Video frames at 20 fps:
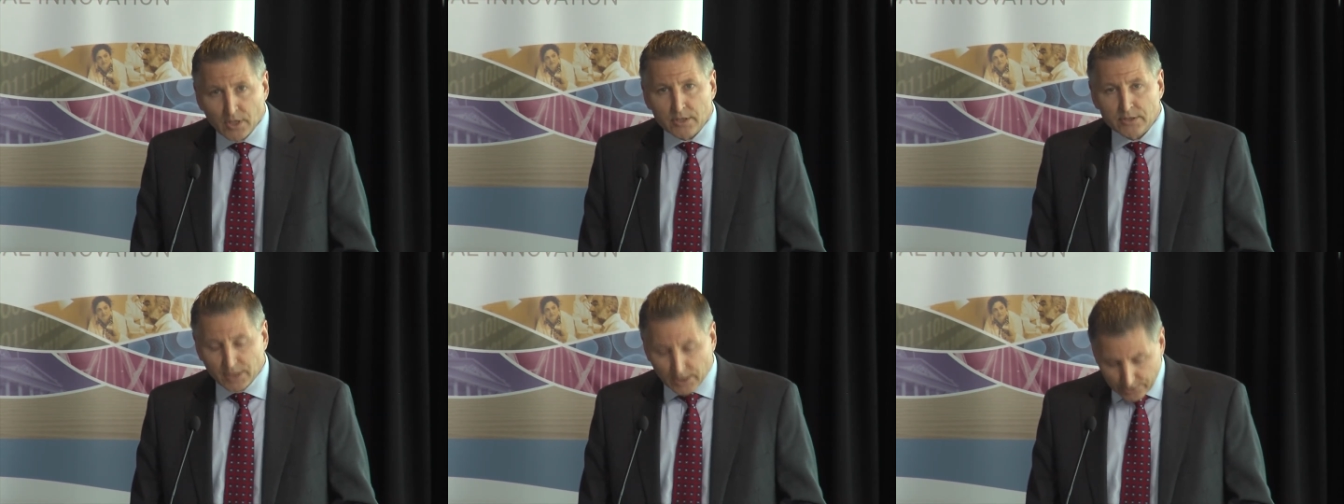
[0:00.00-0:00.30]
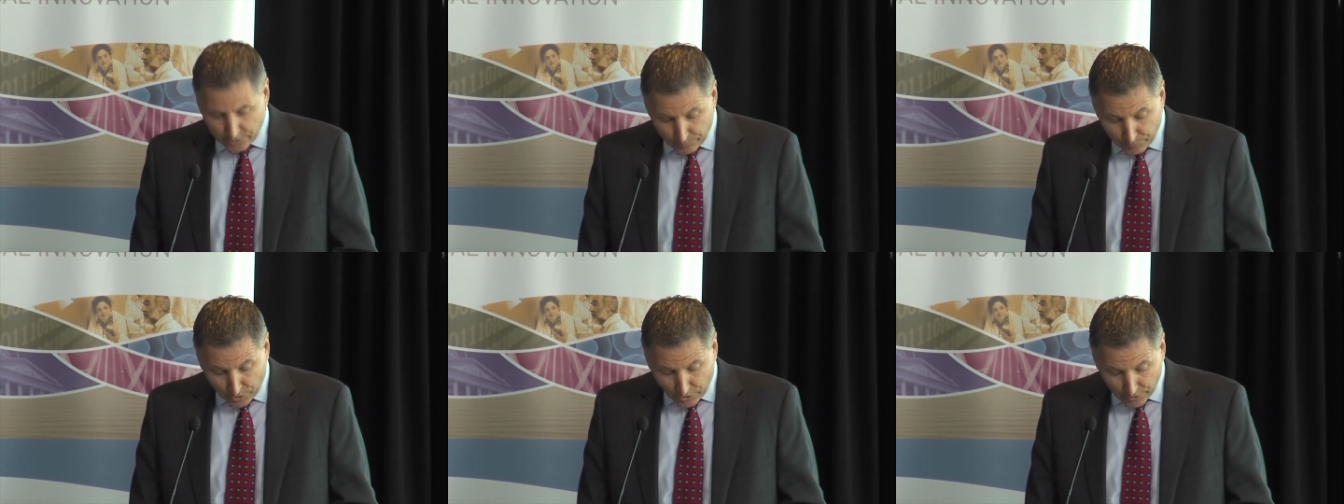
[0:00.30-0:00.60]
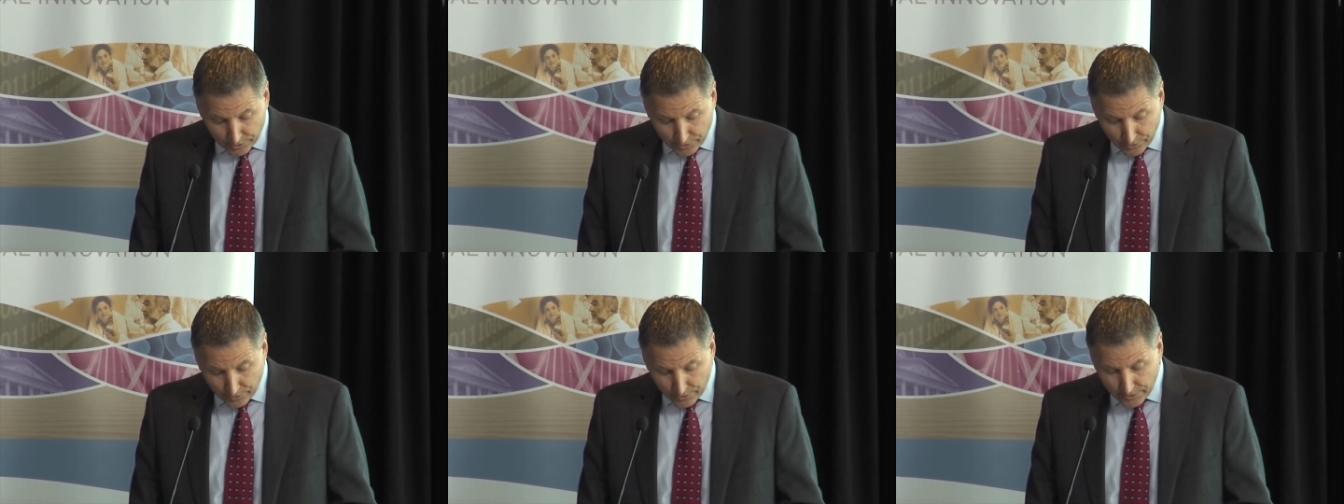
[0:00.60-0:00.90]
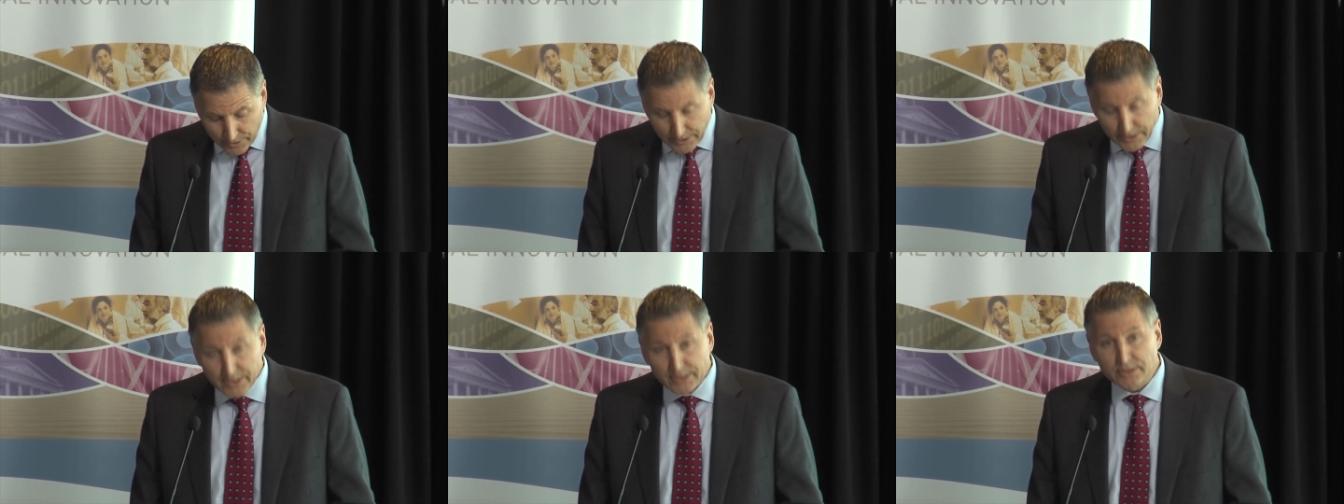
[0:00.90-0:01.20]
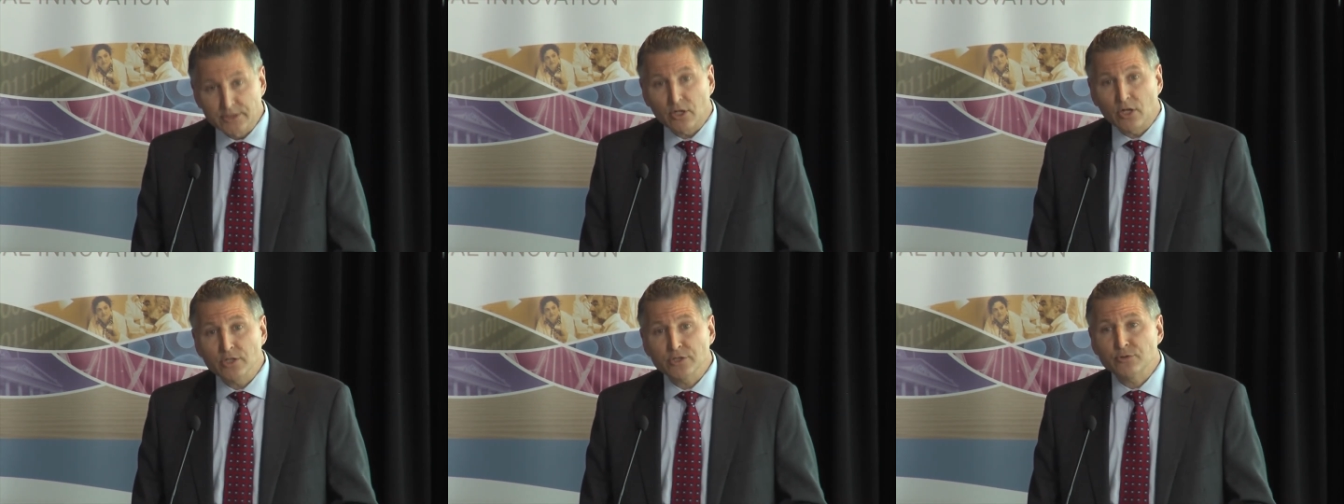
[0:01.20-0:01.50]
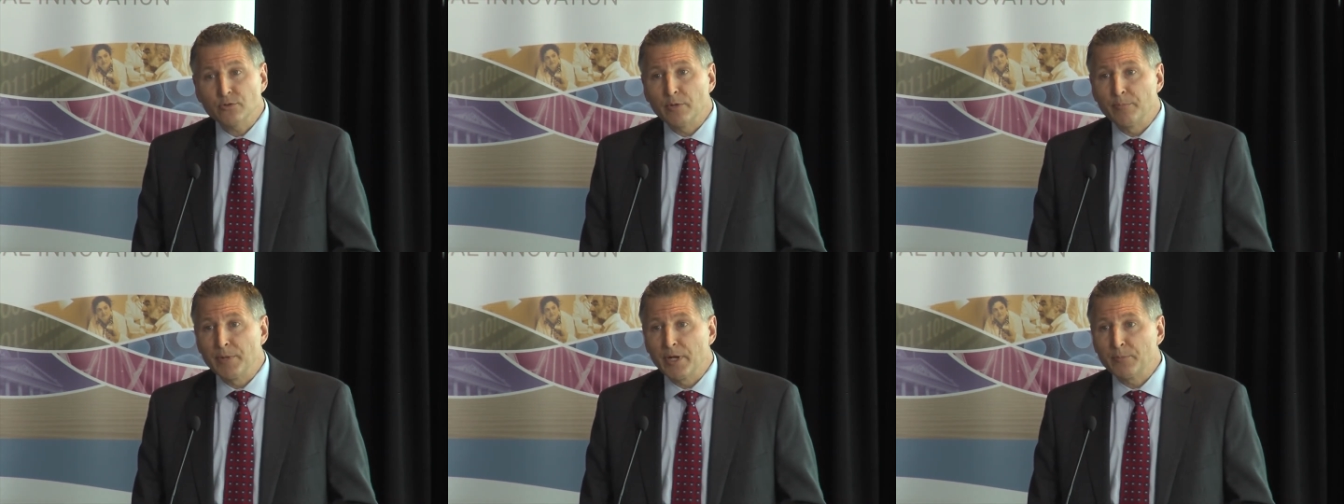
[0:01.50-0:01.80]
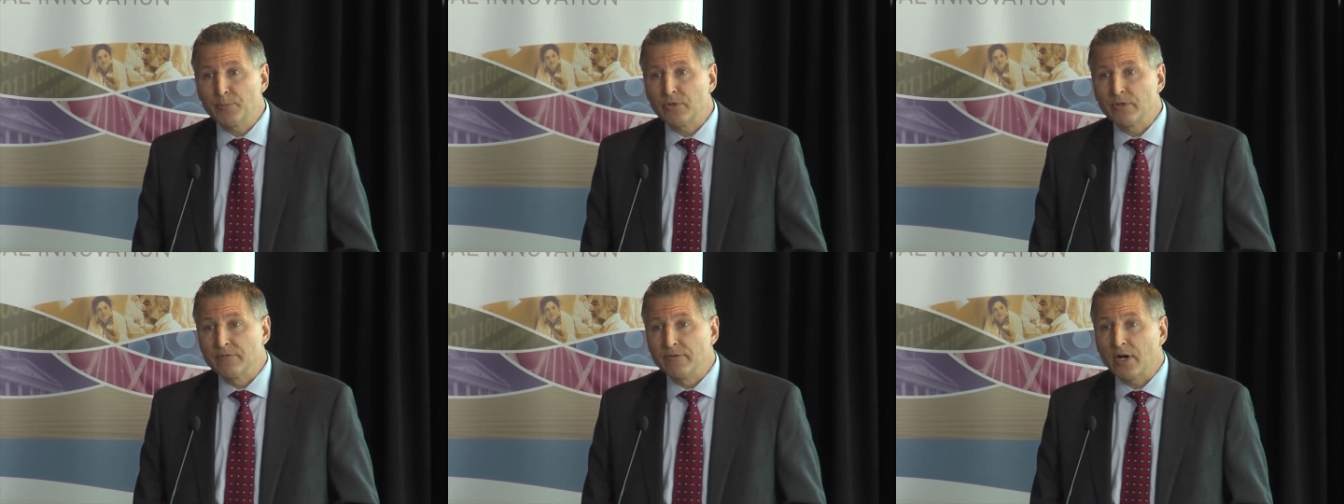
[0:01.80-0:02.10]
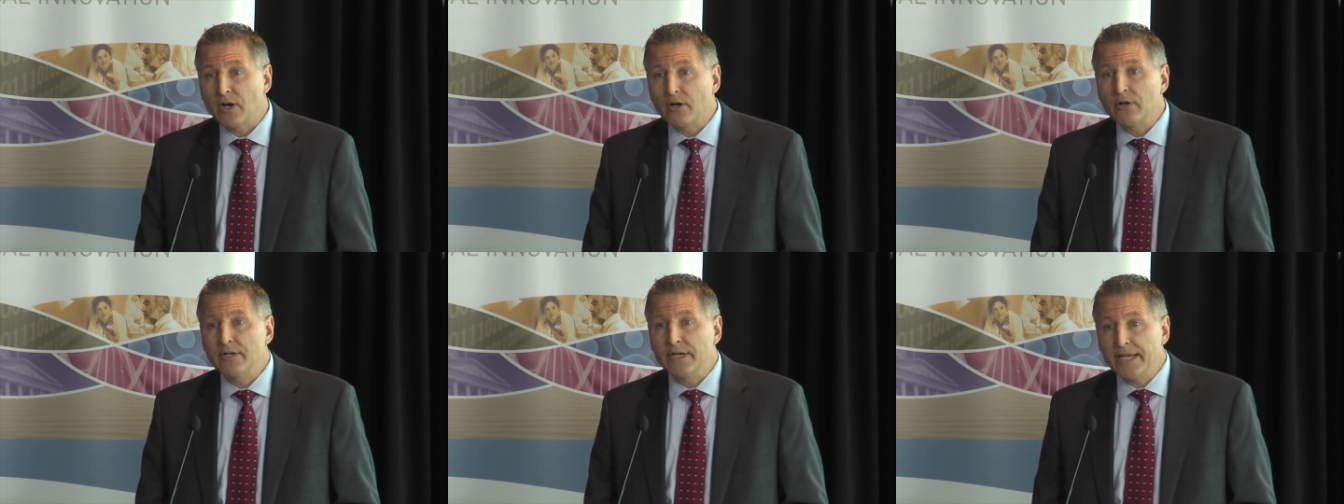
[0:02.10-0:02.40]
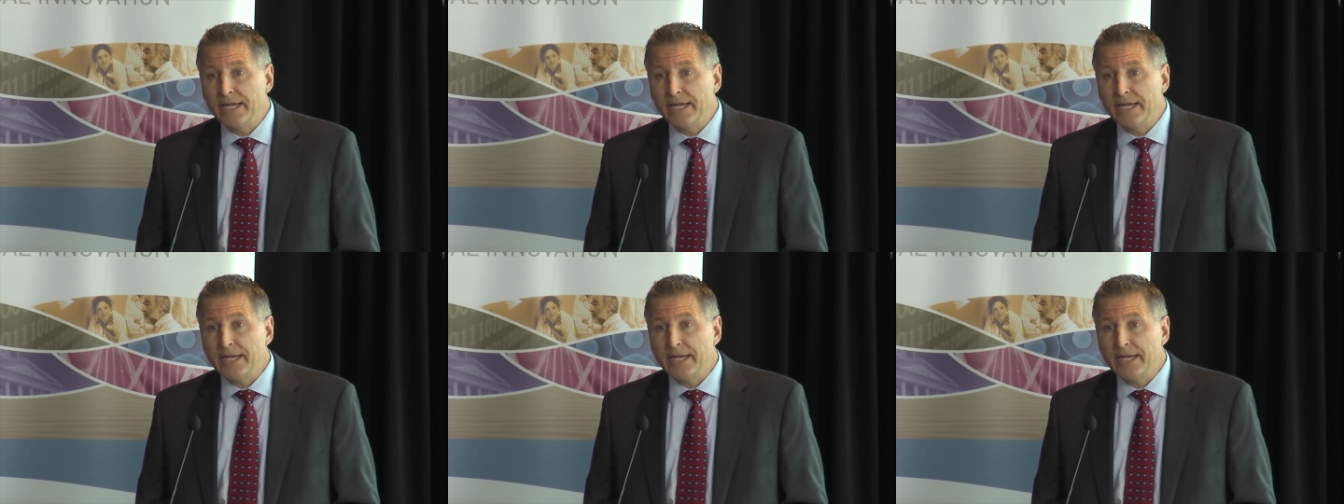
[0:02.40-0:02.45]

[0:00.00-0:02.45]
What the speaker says: Dr. Barker is also a member of our